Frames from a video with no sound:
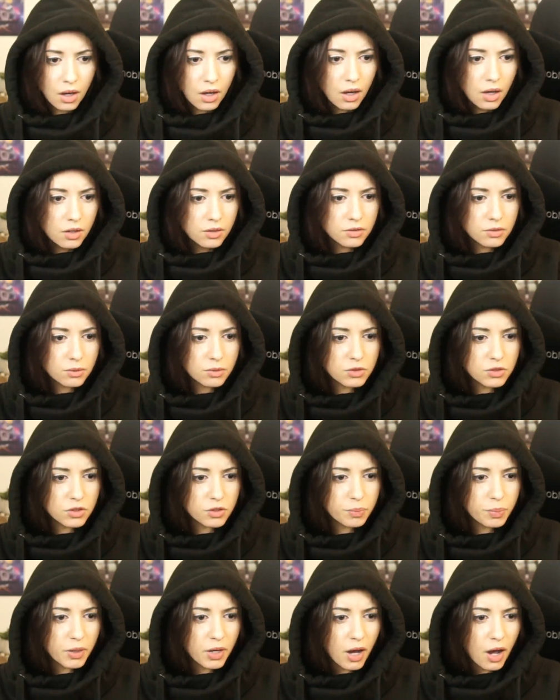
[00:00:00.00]
Someone's just
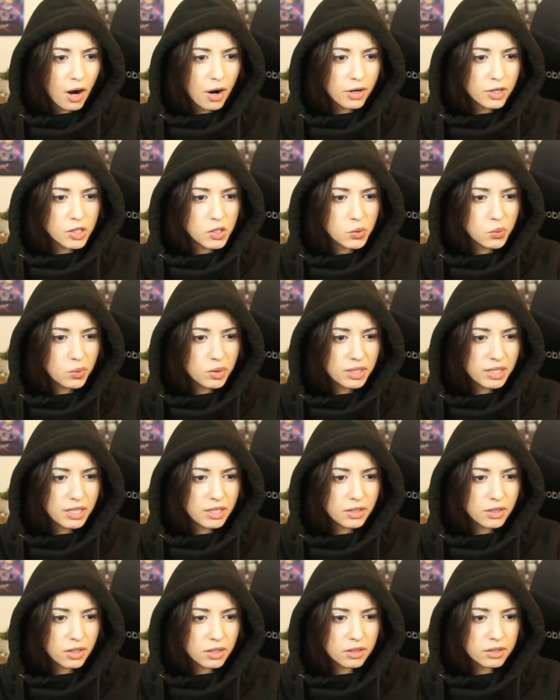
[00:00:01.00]
put, "Are you
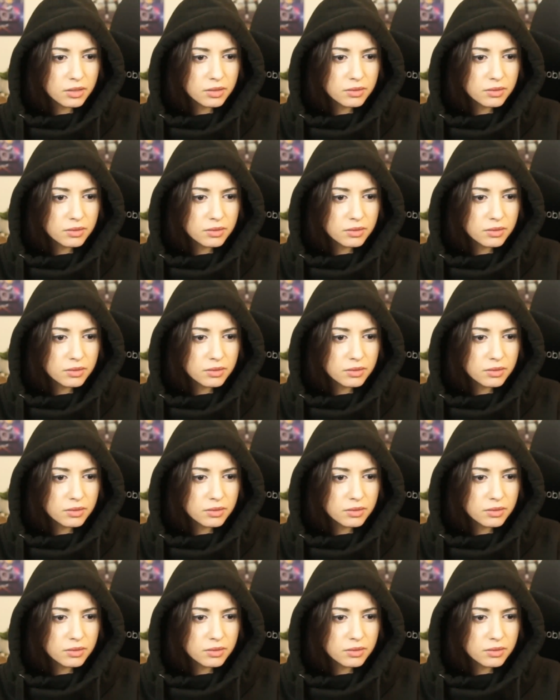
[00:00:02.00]
legal?"